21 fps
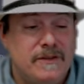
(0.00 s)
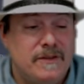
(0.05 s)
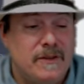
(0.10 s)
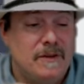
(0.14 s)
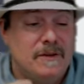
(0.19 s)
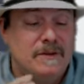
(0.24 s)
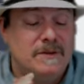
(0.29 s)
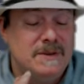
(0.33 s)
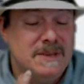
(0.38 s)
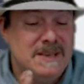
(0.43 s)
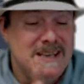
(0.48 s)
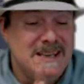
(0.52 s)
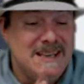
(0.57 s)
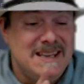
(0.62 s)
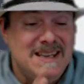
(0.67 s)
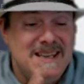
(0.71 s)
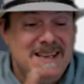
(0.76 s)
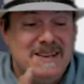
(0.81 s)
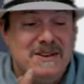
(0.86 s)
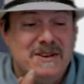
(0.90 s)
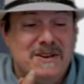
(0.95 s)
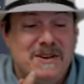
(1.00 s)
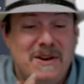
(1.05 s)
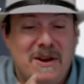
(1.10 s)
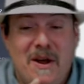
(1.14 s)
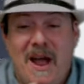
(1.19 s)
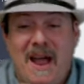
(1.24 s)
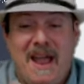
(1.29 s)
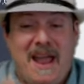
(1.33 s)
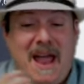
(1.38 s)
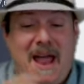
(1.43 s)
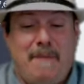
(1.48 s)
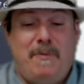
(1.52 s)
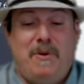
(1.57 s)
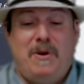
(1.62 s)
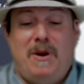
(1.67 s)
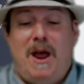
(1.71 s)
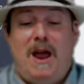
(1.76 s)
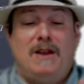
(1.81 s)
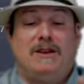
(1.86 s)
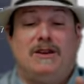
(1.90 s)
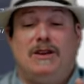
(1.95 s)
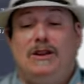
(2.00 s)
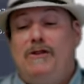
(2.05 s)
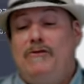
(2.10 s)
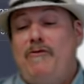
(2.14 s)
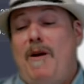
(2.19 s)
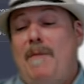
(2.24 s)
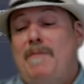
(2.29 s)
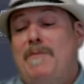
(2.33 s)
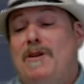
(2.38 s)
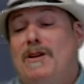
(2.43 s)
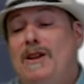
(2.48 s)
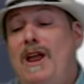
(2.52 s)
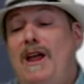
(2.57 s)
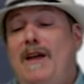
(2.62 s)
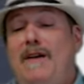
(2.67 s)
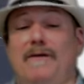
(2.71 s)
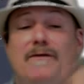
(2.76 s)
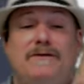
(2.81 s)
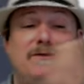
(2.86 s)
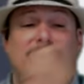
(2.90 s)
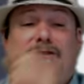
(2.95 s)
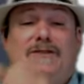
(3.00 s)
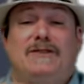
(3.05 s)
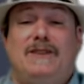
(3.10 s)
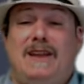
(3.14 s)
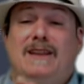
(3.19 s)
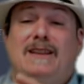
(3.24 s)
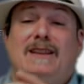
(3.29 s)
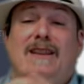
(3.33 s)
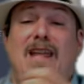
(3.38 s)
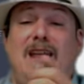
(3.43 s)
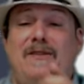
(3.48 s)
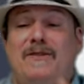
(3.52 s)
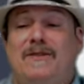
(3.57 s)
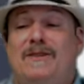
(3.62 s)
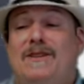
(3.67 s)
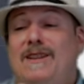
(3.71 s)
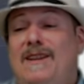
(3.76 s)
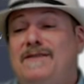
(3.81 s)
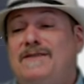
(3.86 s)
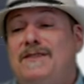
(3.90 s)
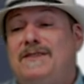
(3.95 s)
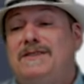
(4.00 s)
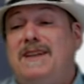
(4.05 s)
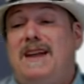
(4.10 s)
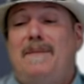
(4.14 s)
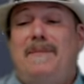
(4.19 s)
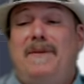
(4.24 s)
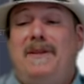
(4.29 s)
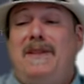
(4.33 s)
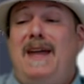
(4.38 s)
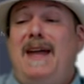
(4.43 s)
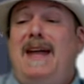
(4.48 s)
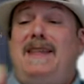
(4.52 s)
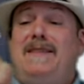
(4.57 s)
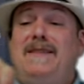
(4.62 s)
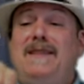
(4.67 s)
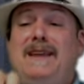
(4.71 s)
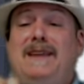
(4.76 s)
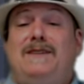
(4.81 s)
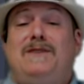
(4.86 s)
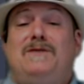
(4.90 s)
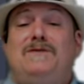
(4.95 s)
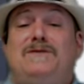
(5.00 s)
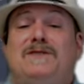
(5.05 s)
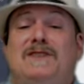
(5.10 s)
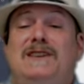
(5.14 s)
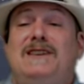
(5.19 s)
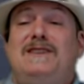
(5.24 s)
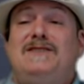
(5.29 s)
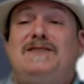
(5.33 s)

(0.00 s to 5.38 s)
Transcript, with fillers: So, you know, I, I, put on rubber gloves and then leather gloves on top of that, and then use an